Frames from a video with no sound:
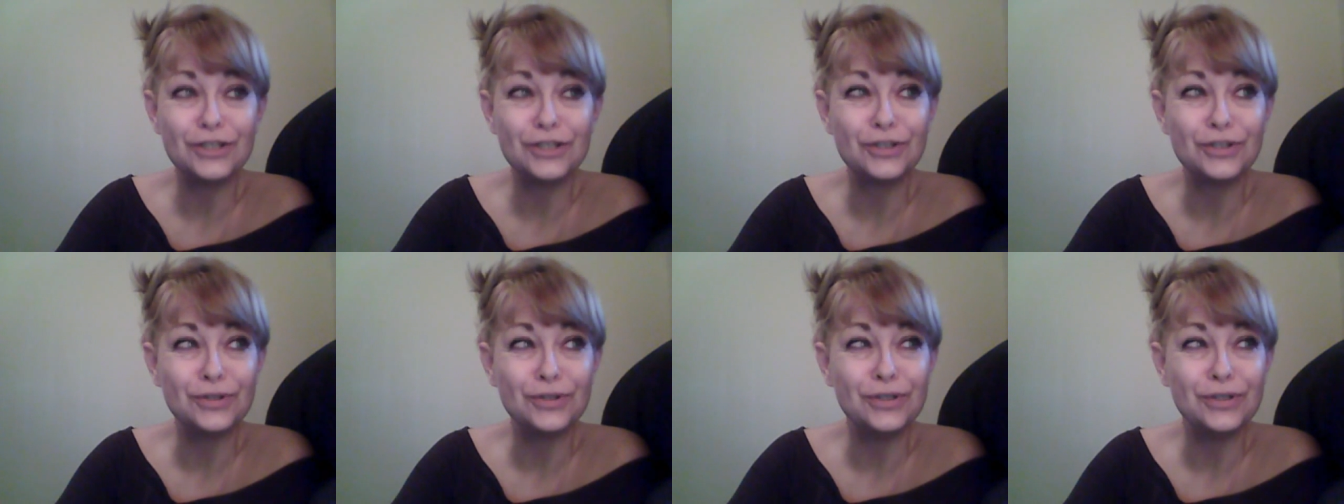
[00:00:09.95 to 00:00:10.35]

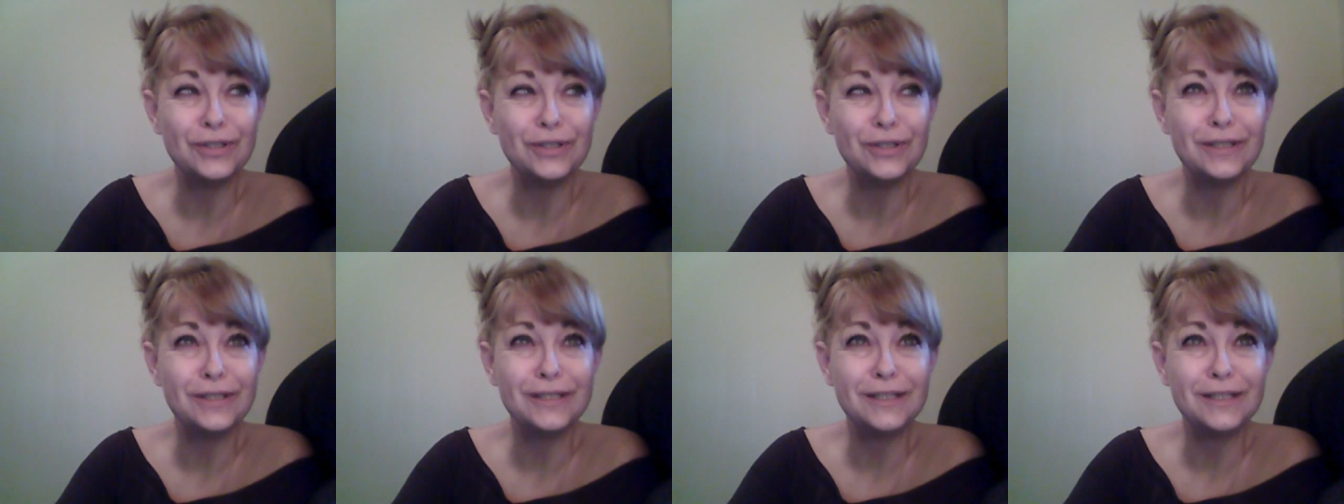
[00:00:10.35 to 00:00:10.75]

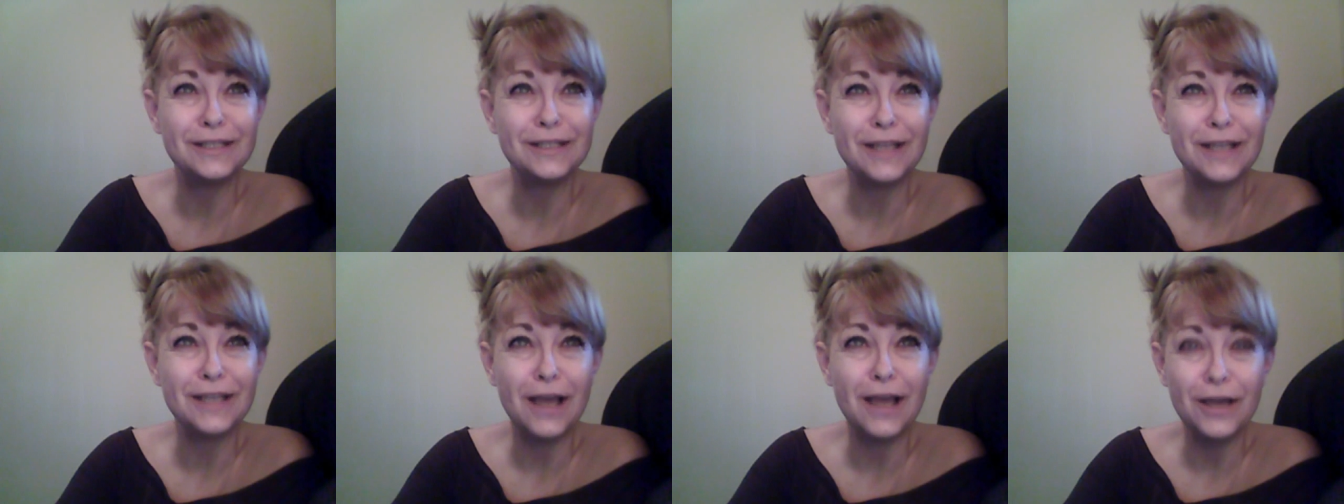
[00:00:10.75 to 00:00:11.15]
should
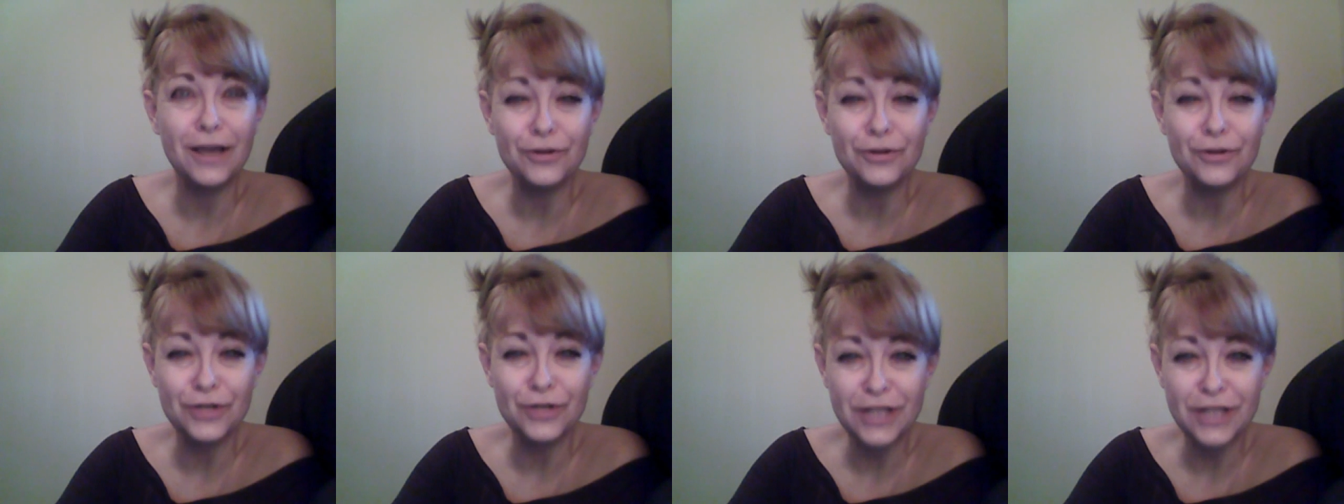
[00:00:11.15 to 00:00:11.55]

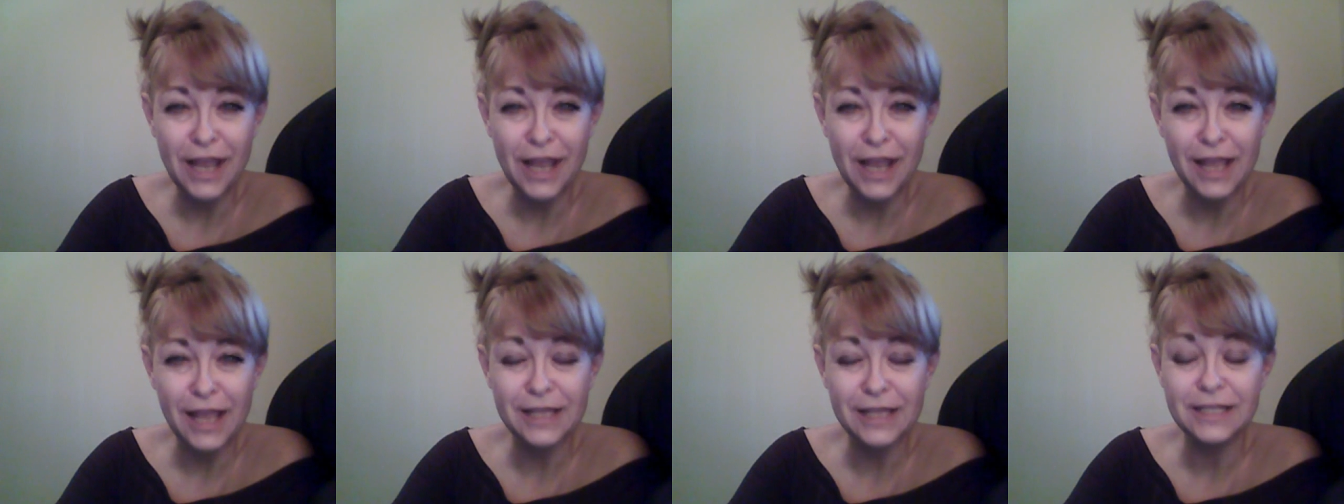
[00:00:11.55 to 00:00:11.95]

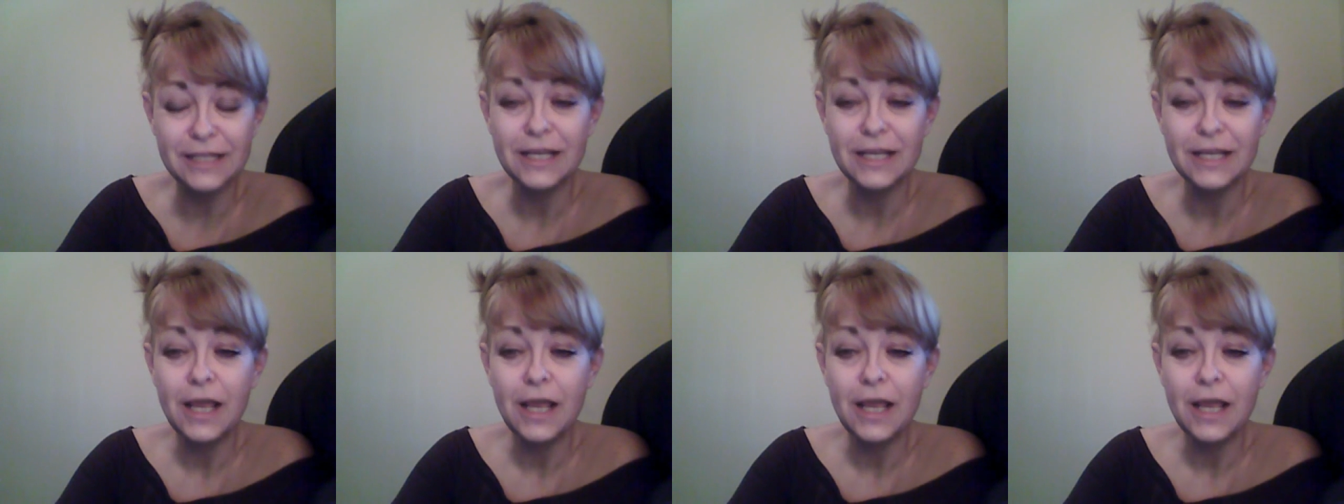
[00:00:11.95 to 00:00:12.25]
understand.